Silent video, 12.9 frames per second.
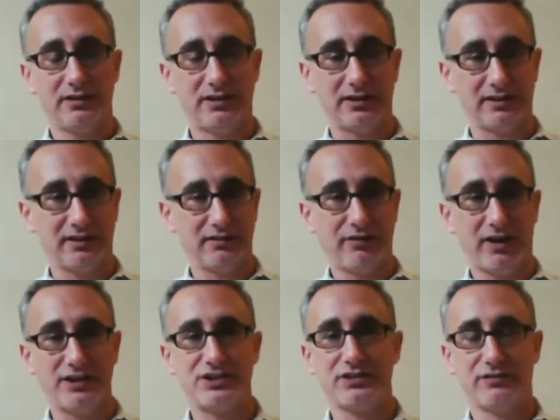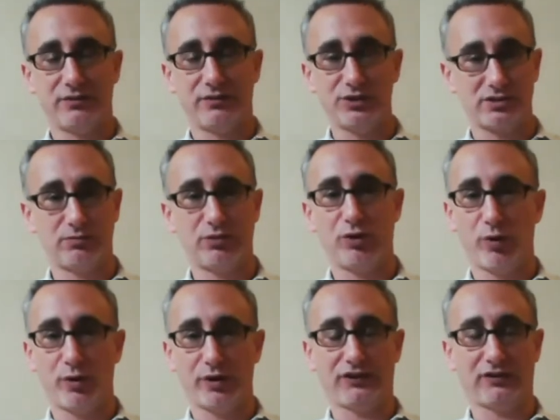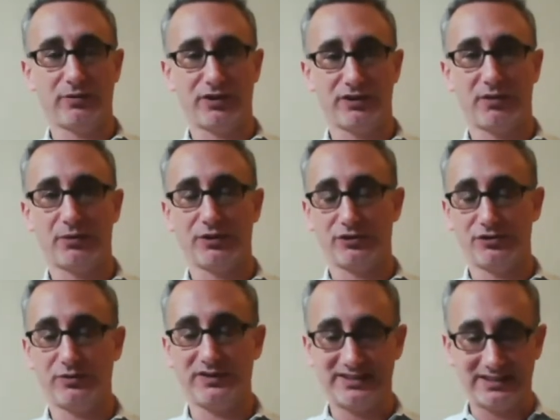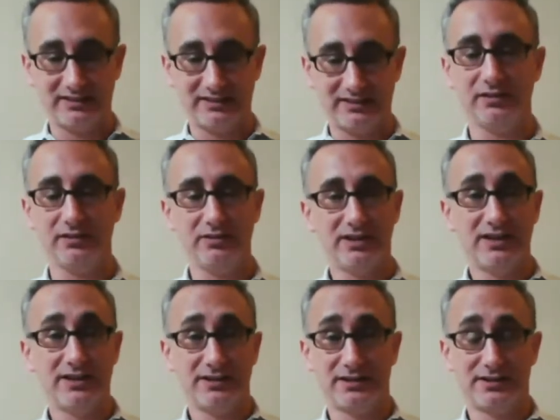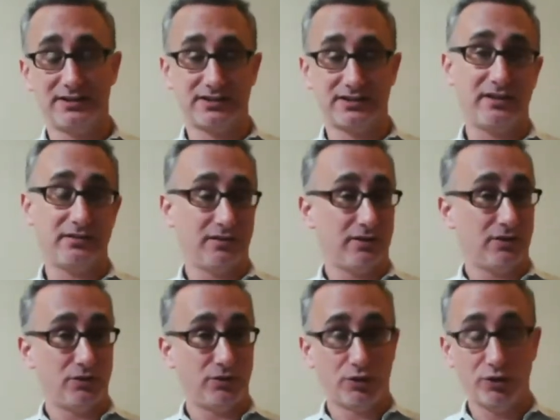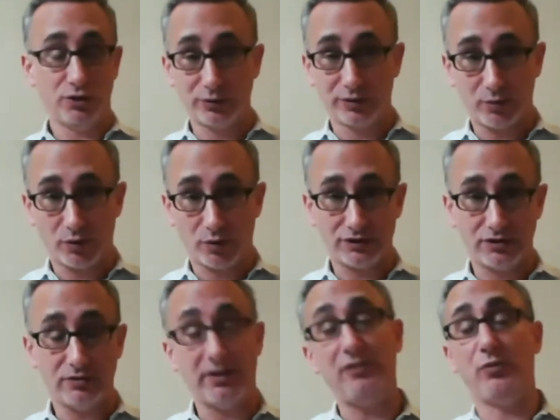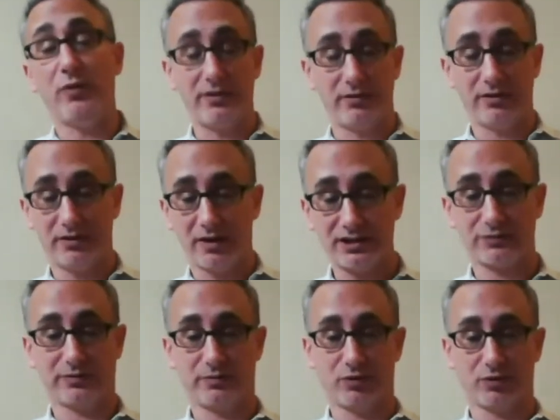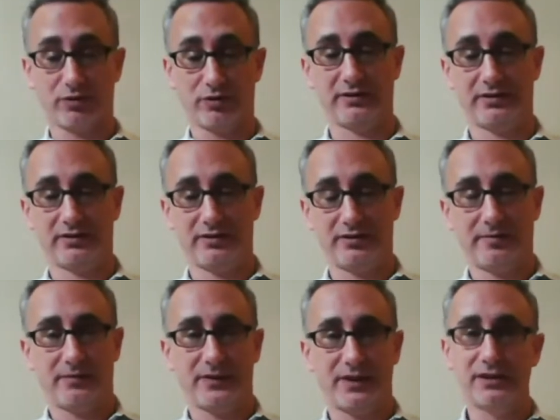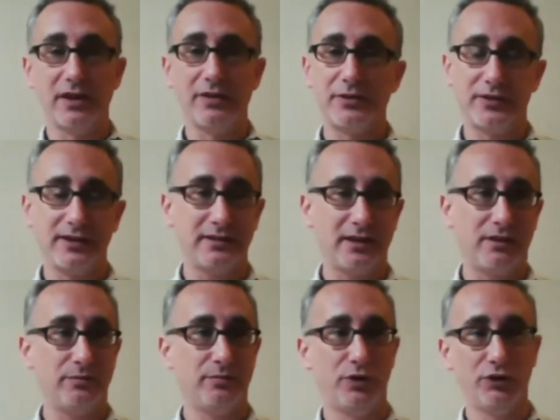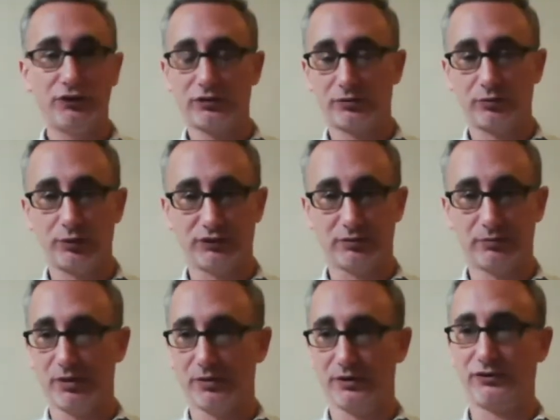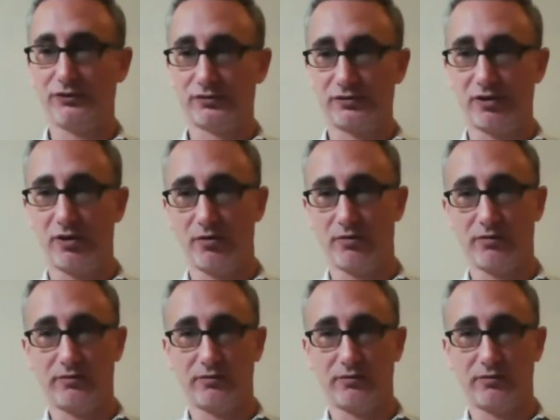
get the advice of a whistleblower to see whether or not what they're doing is illegal, to decide who to report it to and whether or not to report it. Another thing that most whistleblowers don't